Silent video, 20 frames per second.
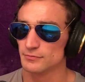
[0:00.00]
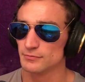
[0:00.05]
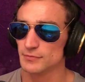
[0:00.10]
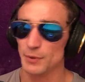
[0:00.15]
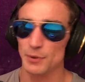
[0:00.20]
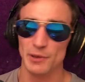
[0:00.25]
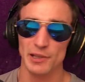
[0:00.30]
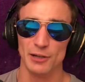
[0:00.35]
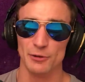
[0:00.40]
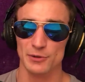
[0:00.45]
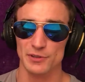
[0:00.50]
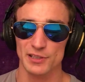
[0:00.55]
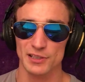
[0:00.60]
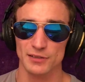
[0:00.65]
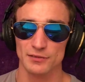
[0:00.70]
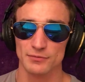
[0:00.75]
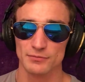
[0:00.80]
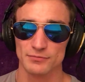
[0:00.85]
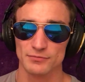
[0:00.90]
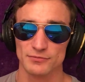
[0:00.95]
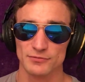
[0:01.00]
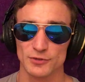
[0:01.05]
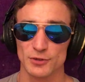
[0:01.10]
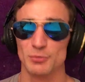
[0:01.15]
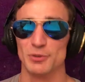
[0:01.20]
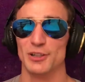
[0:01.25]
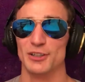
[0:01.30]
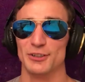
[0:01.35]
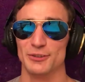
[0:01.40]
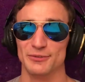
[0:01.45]
maybe that was it,
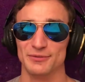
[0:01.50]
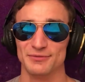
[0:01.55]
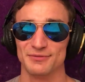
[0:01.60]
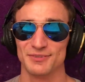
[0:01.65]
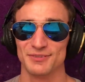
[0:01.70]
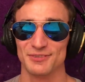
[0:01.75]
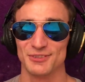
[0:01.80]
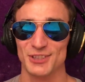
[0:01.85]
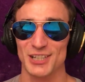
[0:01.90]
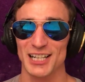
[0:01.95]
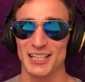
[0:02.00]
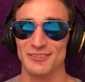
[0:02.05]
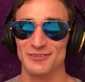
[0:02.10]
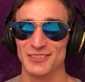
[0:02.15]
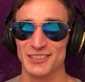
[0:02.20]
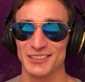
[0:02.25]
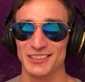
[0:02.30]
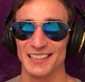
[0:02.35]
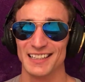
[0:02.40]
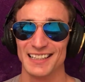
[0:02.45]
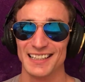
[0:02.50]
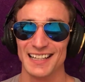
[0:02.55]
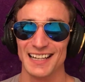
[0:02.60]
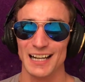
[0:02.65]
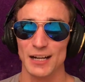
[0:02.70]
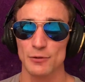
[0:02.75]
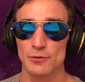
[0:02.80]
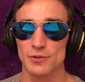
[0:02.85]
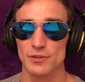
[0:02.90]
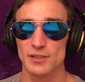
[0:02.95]
football and track and field.
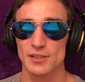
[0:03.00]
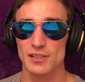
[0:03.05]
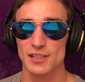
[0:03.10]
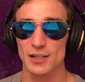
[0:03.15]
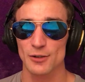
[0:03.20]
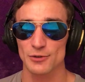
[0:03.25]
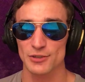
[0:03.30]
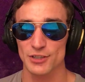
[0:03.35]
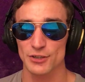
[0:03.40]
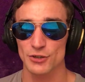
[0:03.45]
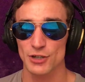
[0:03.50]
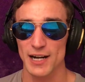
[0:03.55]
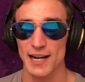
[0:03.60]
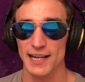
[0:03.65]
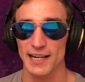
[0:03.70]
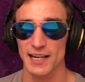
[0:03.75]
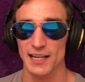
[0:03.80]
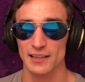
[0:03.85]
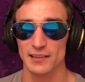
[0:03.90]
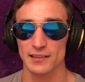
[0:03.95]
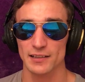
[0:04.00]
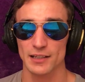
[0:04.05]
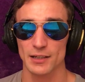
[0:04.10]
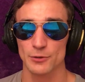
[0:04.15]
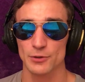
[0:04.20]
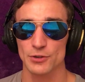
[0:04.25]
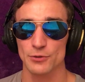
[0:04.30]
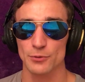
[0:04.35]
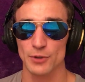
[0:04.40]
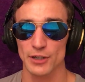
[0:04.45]
I was a track athlete. I
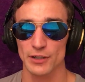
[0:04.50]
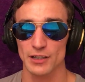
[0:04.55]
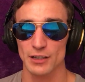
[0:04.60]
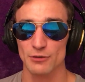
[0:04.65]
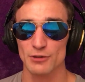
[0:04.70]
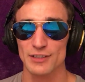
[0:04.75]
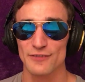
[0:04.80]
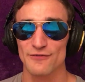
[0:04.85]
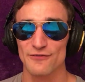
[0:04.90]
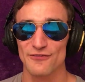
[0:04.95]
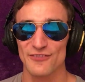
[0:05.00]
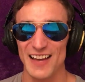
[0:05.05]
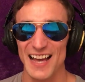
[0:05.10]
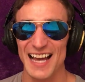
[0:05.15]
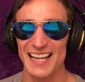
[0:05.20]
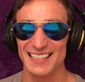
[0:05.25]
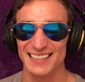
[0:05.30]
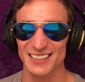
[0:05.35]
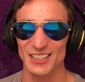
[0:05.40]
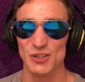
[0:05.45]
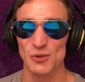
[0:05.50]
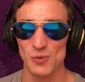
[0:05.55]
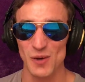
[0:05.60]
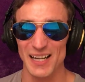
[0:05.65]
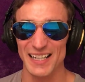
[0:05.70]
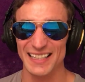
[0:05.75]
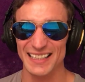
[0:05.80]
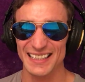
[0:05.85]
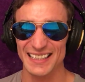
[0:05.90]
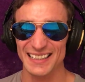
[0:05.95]
was a runner. I was a fast little
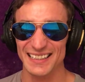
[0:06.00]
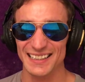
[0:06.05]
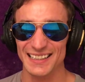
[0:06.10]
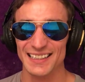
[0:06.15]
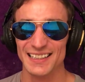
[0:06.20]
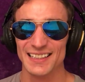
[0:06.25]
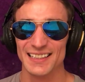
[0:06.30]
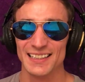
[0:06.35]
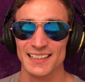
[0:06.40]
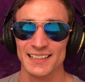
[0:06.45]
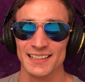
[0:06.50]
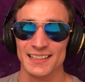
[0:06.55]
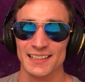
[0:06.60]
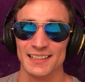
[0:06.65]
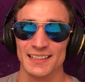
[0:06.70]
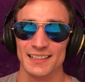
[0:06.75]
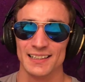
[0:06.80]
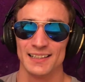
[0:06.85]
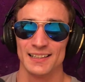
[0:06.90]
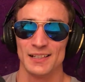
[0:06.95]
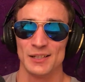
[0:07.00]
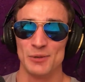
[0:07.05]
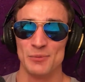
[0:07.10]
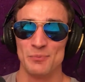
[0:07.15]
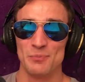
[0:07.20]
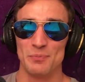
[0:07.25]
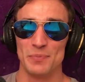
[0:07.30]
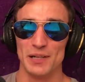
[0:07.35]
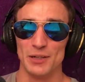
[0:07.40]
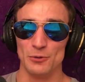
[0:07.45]
white kid.
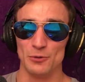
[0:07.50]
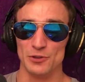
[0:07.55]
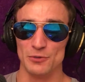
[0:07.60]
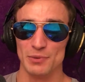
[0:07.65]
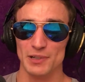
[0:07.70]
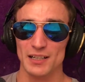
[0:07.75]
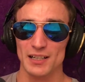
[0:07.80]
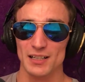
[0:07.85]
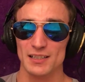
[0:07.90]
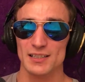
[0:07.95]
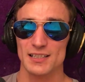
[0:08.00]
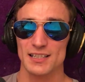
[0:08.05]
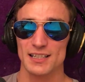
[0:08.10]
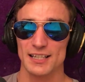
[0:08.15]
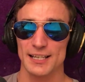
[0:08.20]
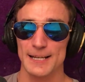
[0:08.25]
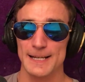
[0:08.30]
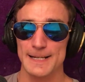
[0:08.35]
But it was because